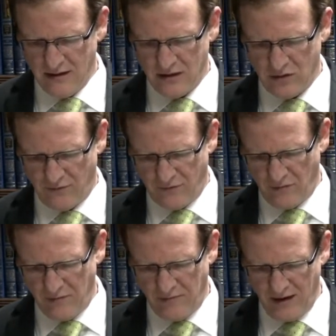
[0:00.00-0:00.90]
So,
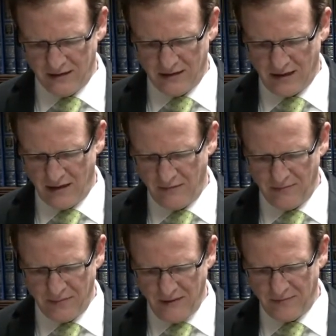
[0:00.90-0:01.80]
from among the common
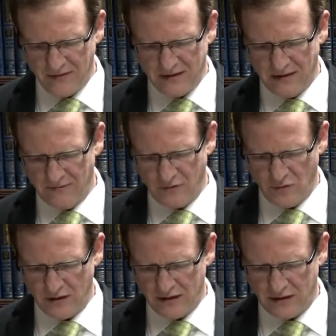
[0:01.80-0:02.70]
people, serve to
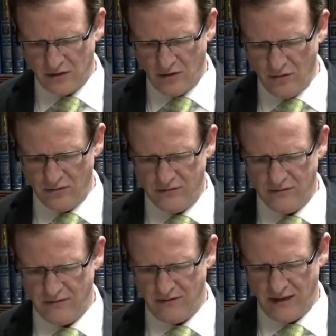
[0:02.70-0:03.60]
exclude
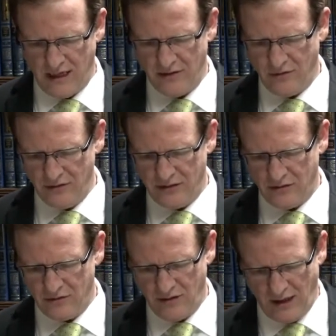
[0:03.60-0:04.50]
the
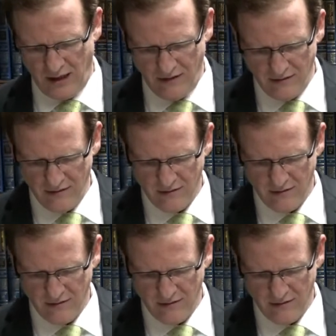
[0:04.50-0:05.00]
anointed Kohen.